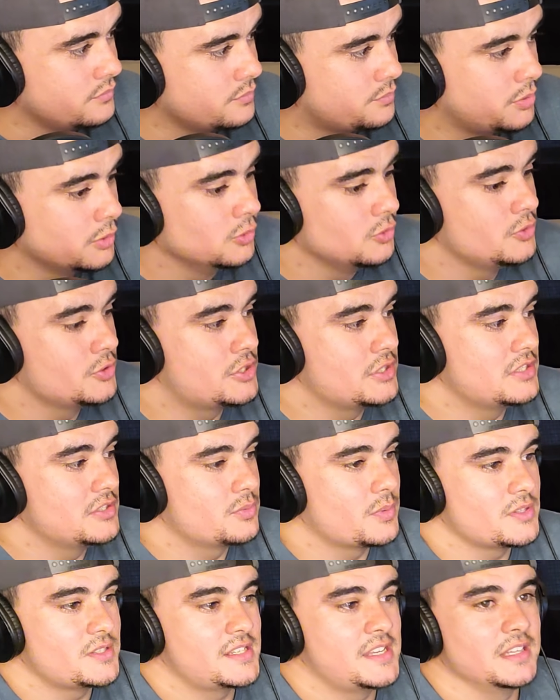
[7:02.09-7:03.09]
Pollution is
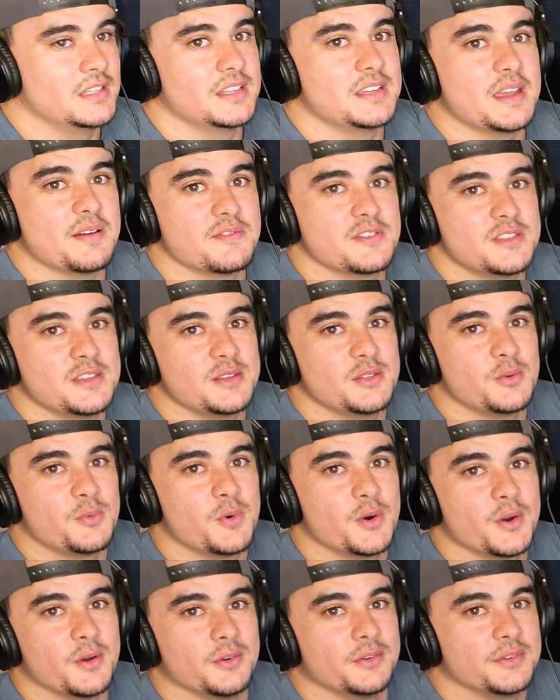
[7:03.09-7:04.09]
what's killing everything in the
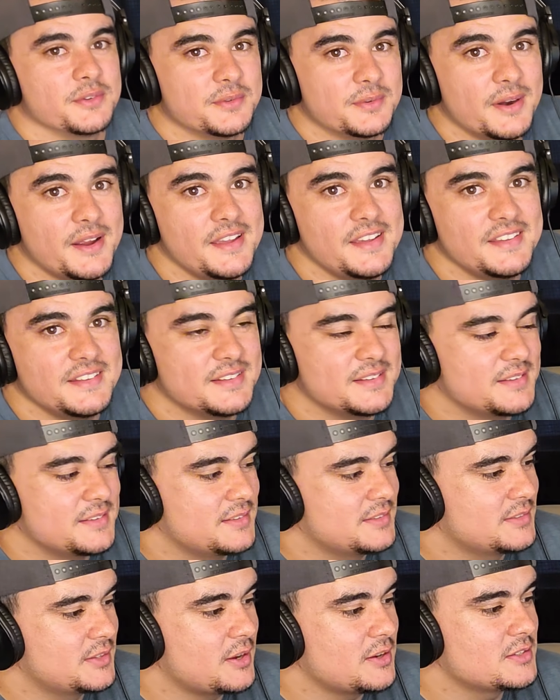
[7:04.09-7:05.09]
world, right?
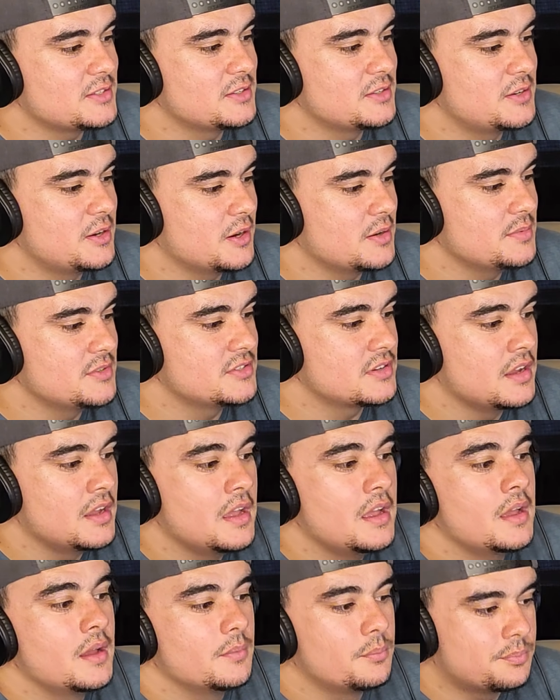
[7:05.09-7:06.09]
Toxic garbage.
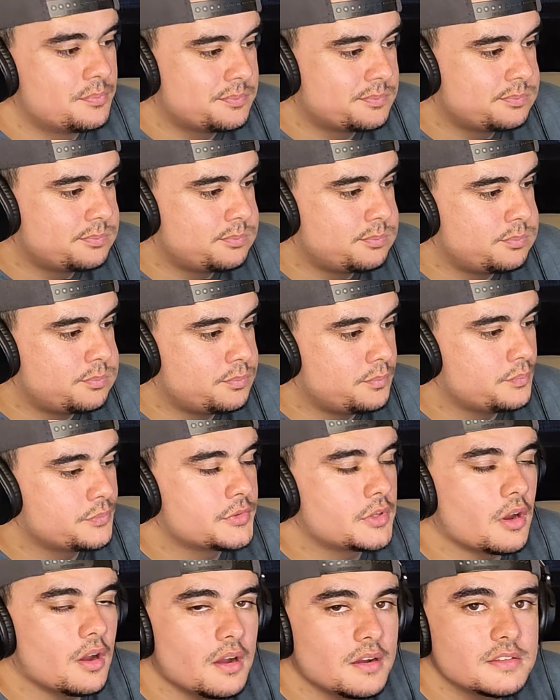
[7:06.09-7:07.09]

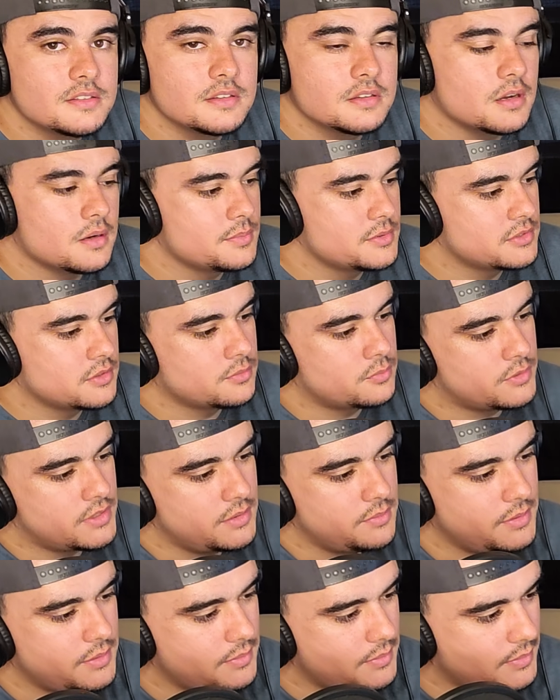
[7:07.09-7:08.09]
Toxic garbage.
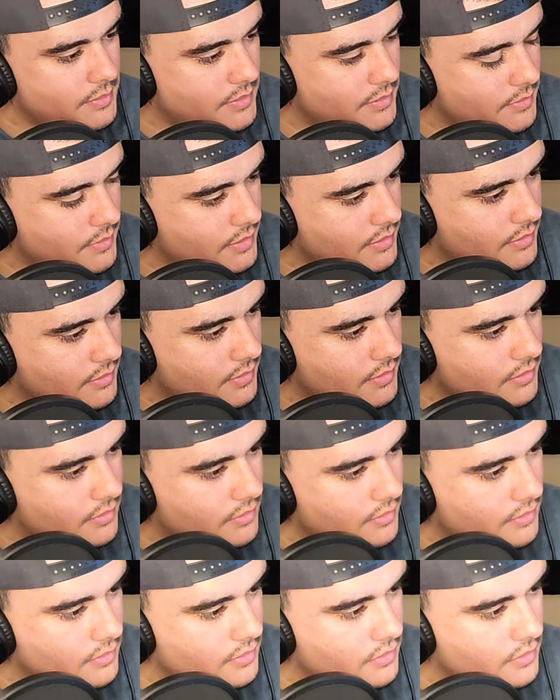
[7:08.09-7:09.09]
Okay, wait.
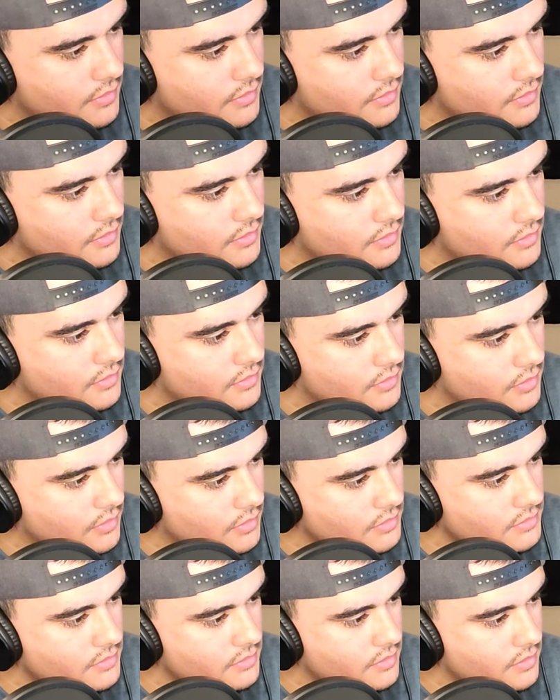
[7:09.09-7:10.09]

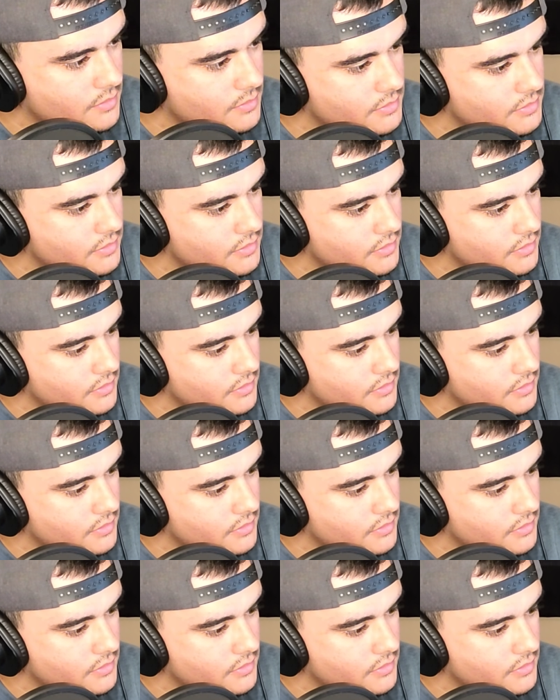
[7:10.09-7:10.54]
Toxic garbage.